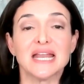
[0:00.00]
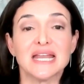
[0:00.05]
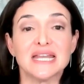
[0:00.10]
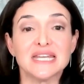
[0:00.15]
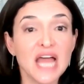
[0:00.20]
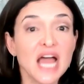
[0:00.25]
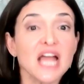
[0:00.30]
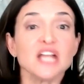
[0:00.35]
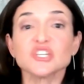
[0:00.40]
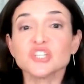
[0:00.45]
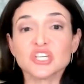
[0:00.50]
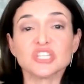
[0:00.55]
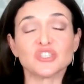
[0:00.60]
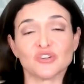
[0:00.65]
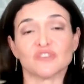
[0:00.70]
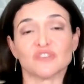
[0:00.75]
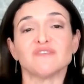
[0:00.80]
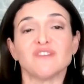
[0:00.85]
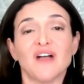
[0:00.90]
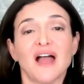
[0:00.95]
not just
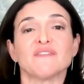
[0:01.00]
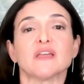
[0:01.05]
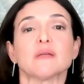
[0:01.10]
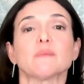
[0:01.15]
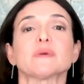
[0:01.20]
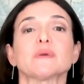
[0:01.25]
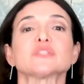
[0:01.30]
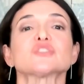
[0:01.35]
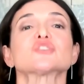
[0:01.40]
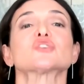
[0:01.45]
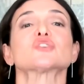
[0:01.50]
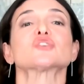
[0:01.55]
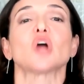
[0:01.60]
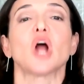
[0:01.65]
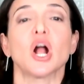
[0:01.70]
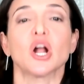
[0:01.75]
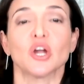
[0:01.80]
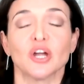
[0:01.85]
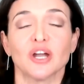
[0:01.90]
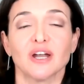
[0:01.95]
surviving, but
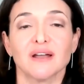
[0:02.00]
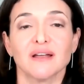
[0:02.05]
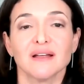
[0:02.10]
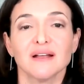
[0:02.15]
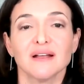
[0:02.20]
stronger,